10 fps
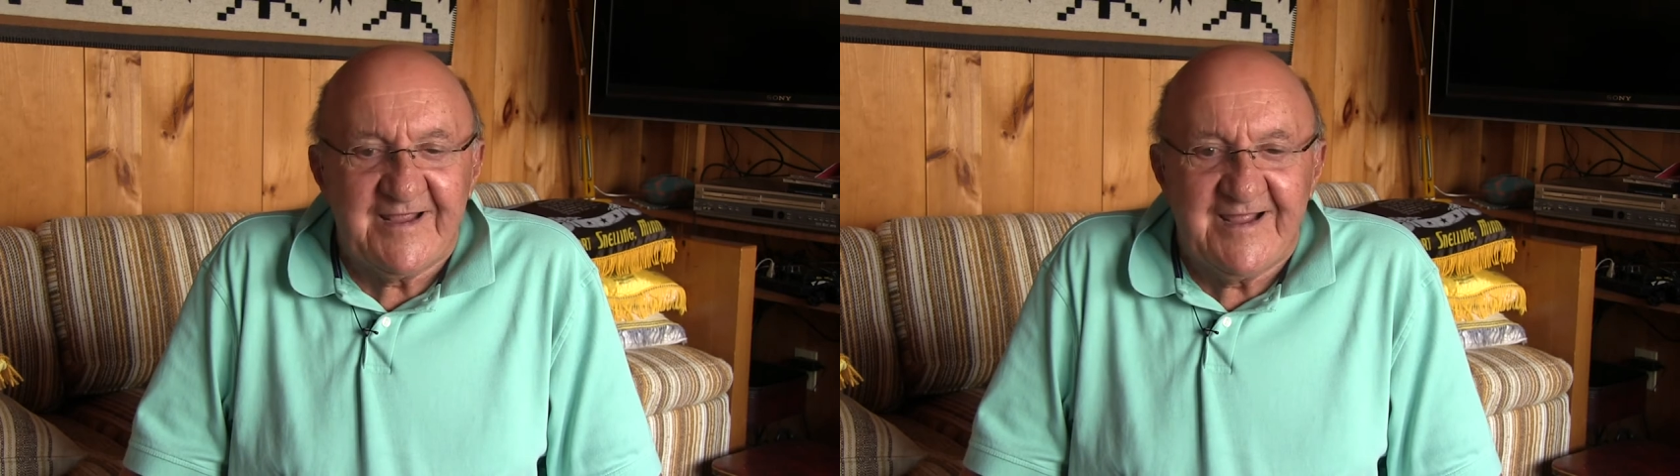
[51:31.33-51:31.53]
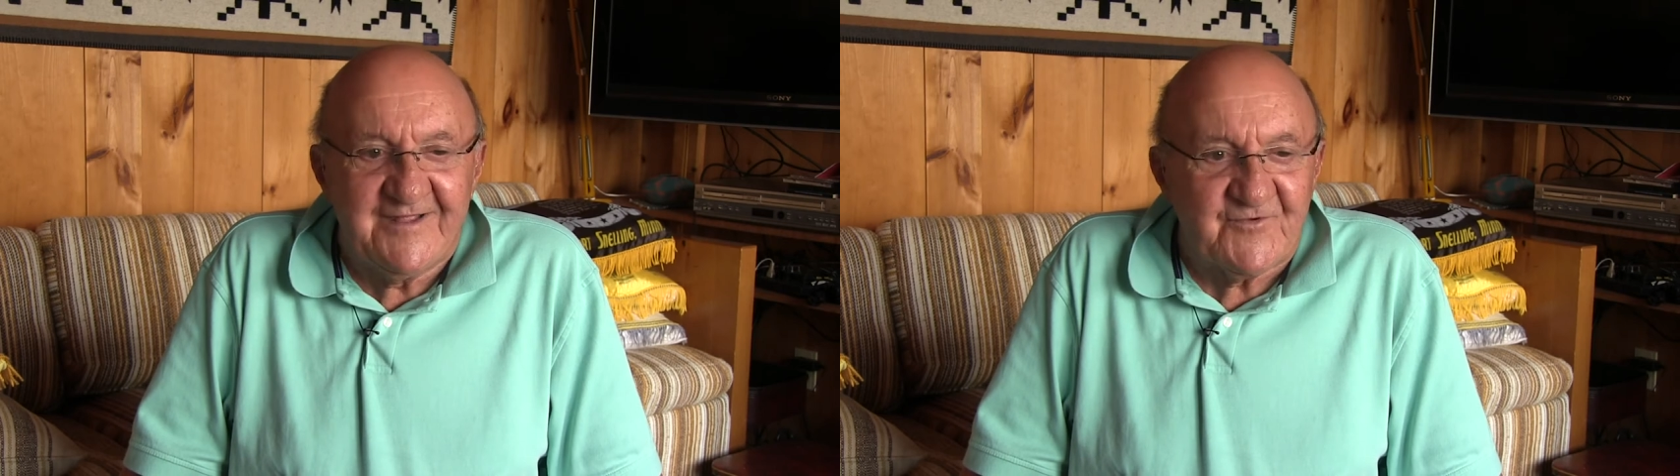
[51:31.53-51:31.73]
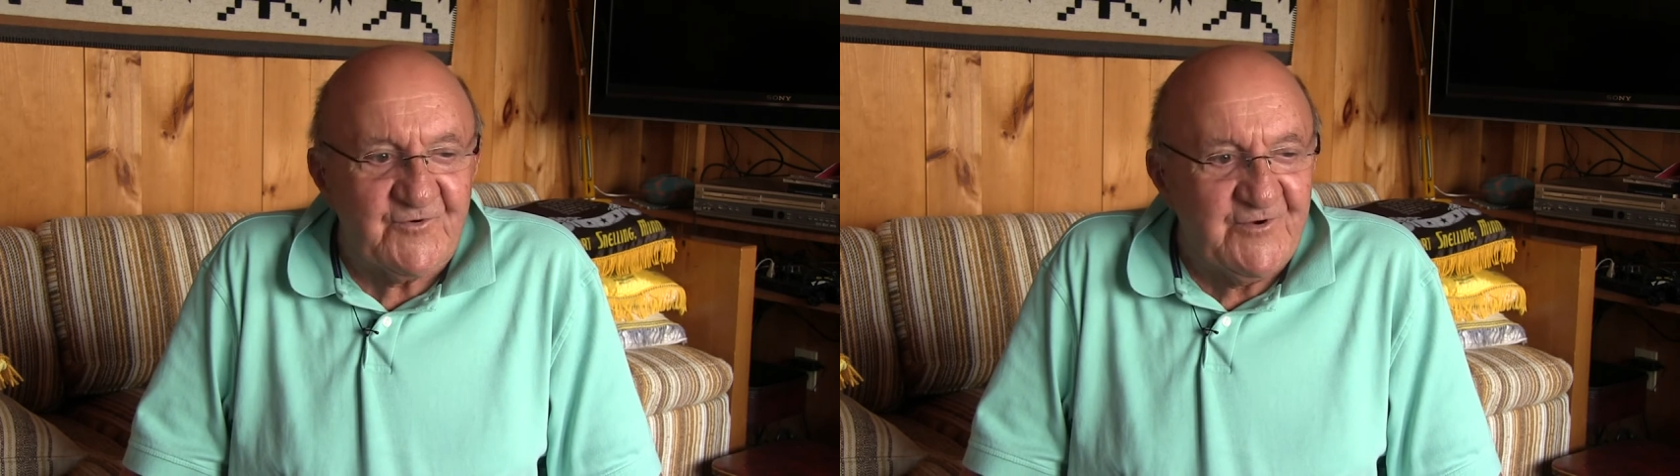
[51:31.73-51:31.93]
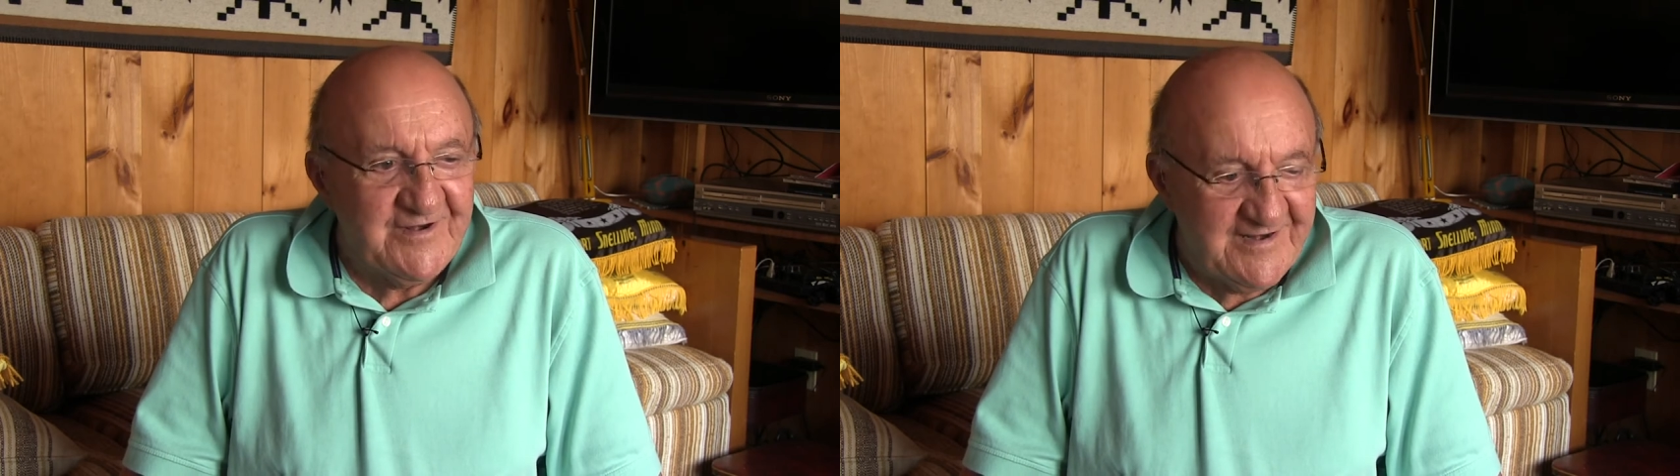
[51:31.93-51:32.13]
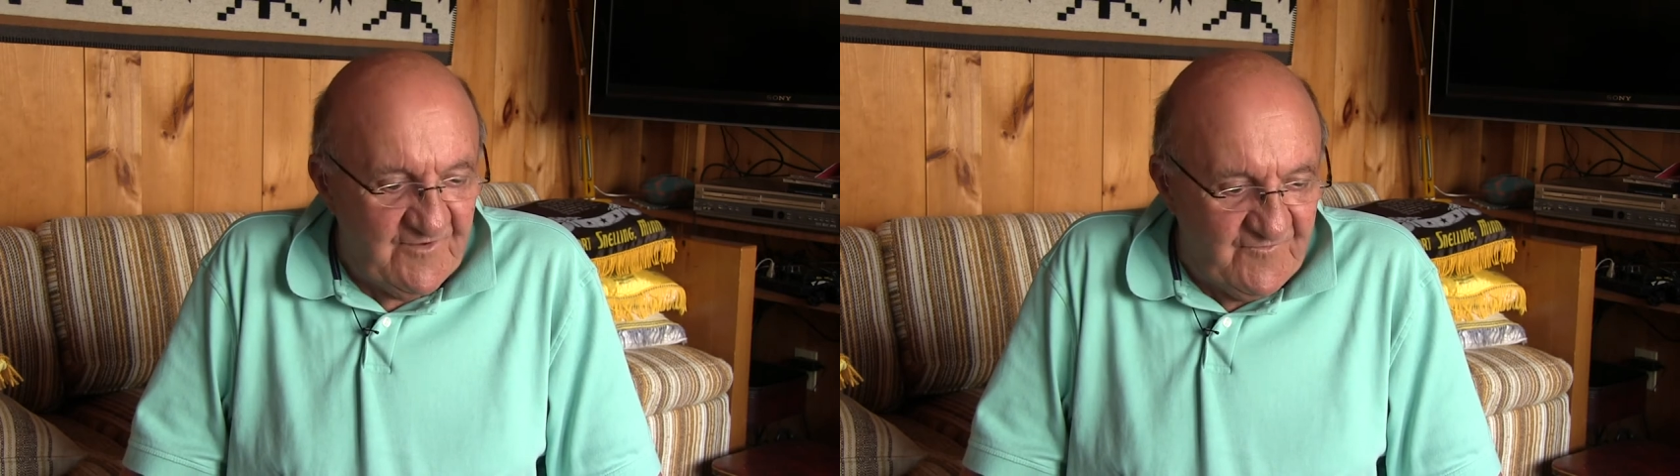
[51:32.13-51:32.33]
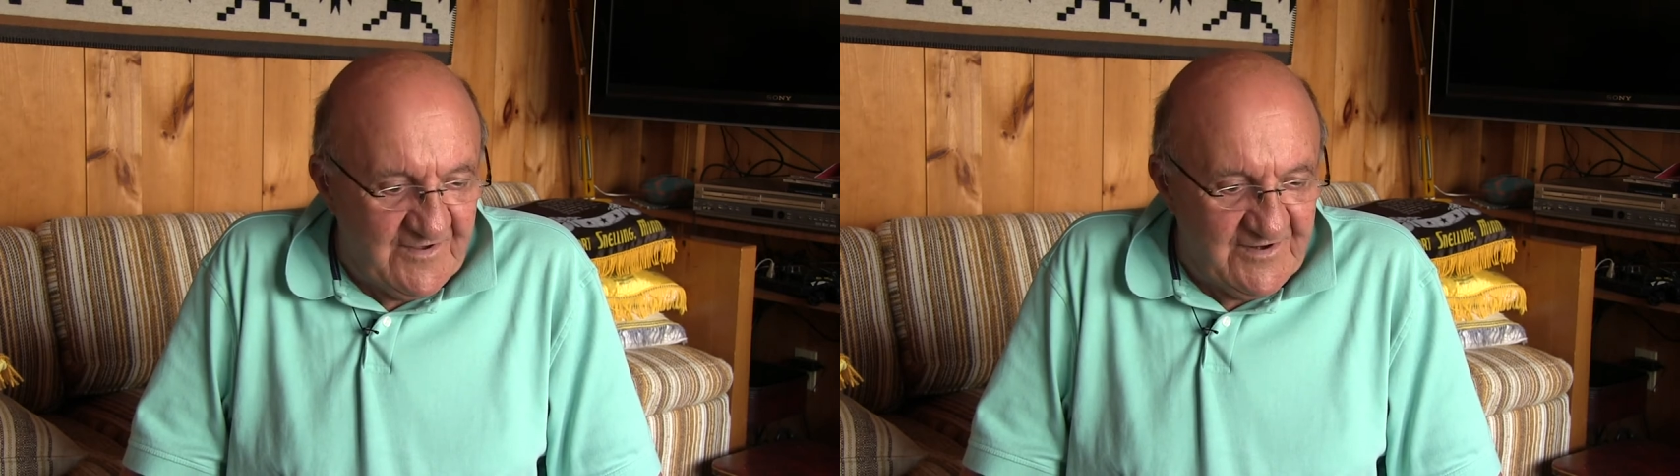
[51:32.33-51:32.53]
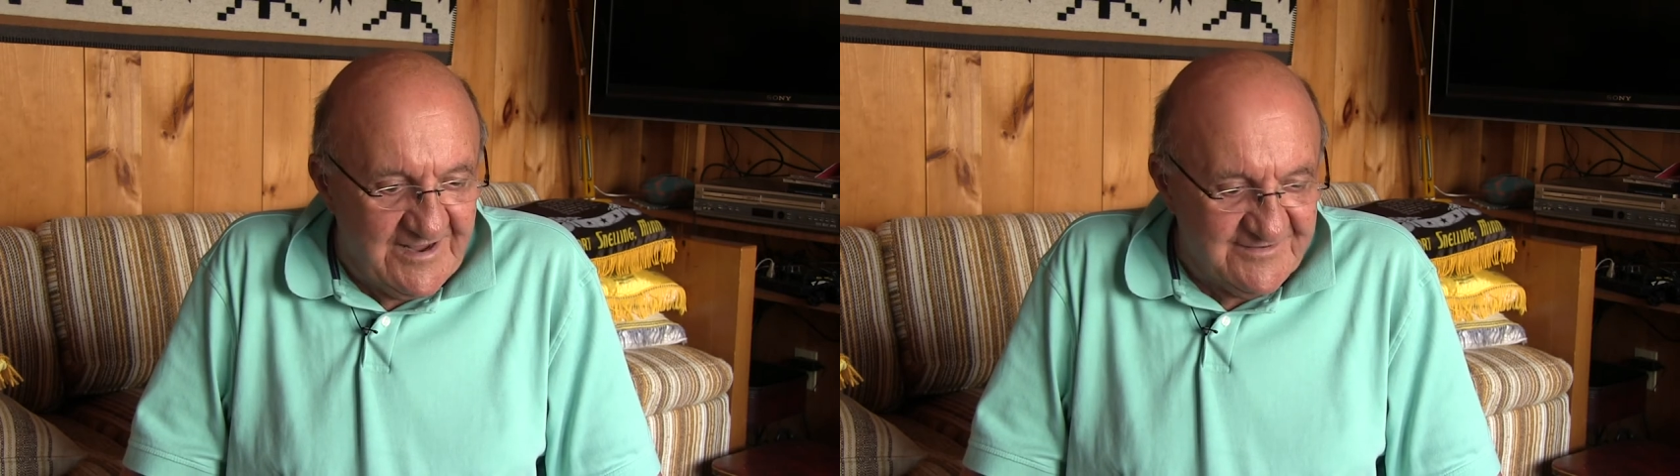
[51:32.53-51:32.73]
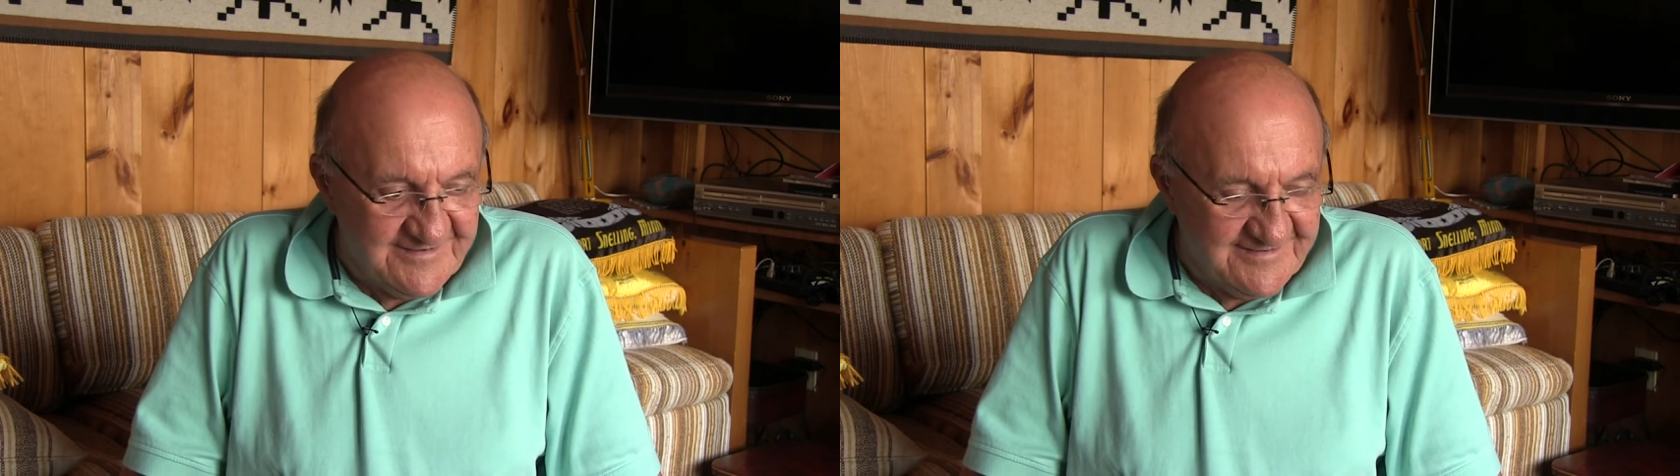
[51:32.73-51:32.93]
got through it and I found
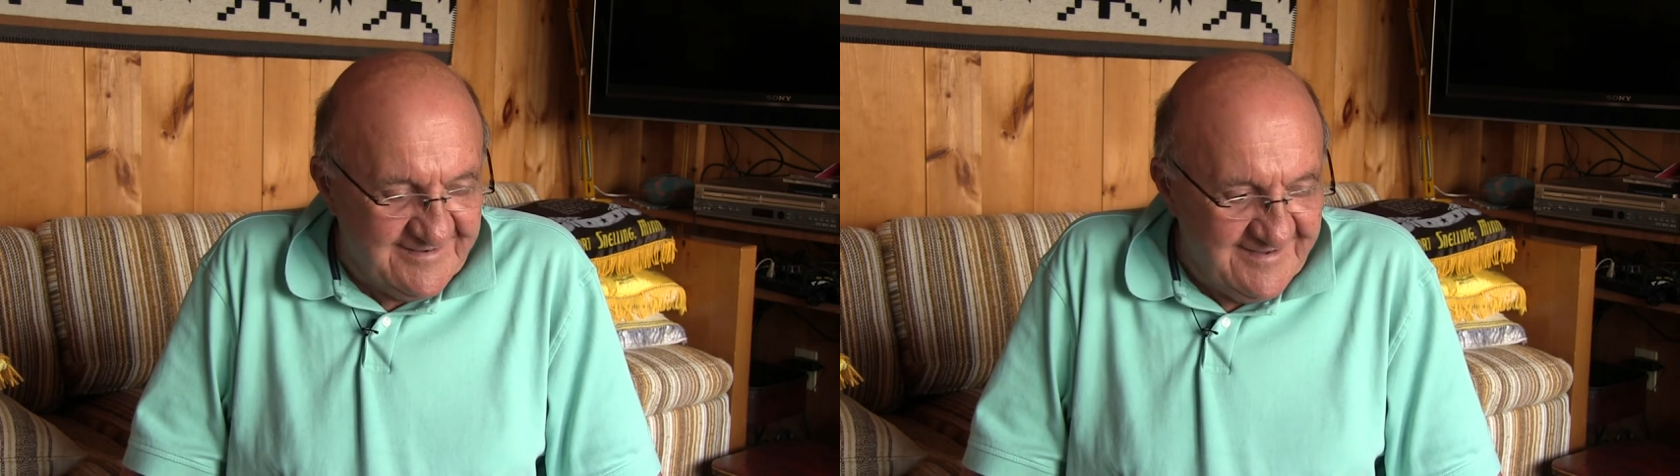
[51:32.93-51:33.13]
out that,